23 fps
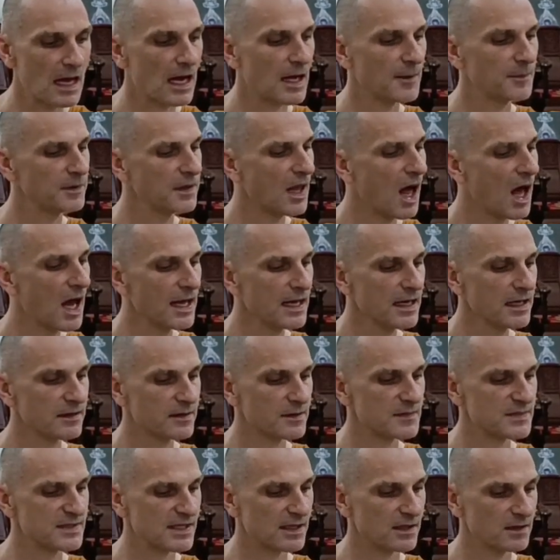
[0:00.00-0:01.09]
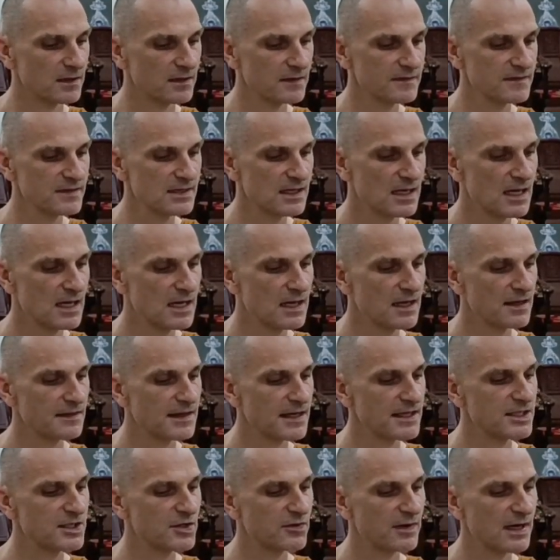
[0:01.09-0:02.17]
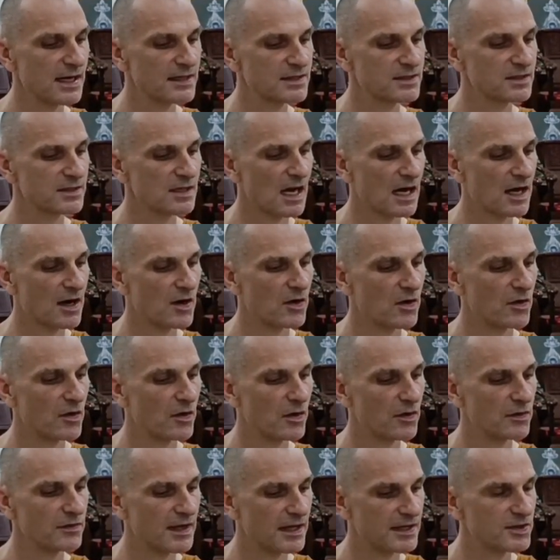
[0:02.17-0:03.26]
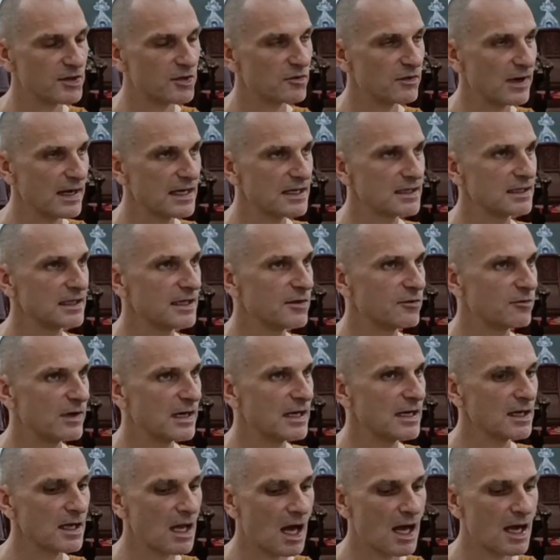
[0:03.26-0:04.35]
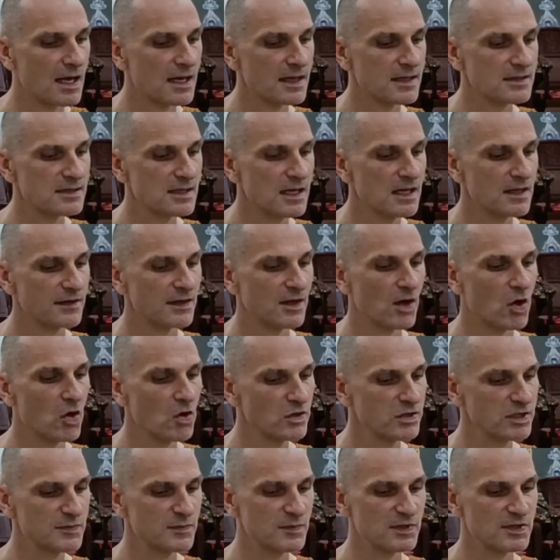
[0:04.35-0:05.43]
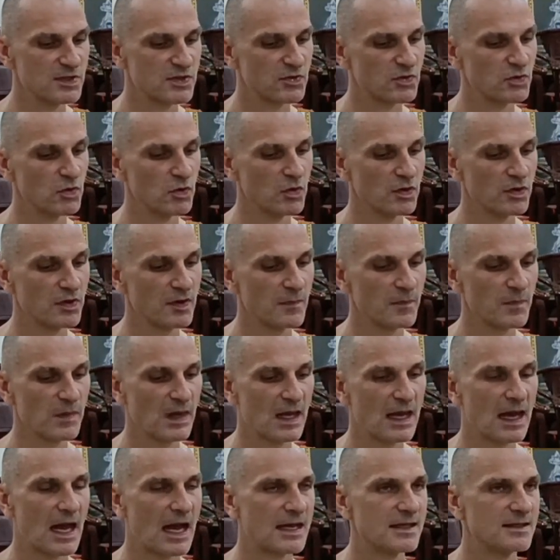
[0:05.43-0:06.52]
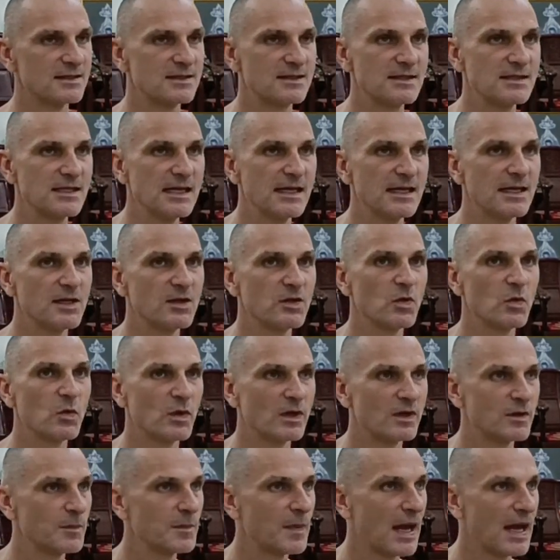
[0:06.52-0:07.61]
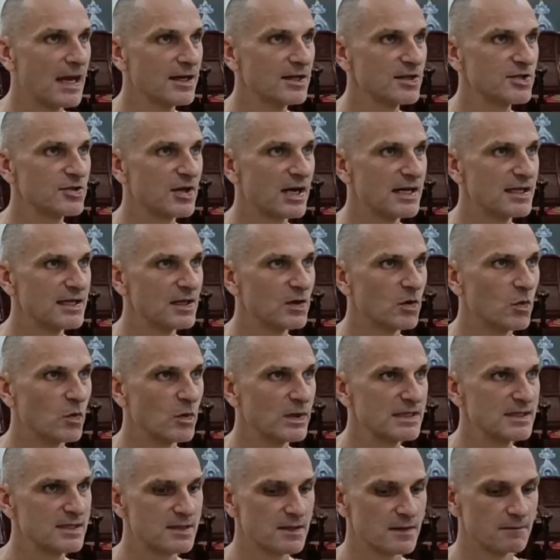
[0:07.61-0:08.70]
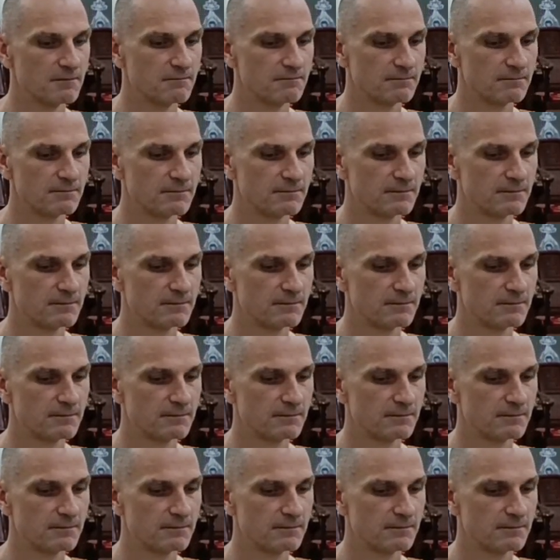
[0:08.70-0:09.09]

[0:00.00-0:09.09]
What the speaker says: Applying themselves, they directly realize the ultimate truth and see it with penetrating wisdom.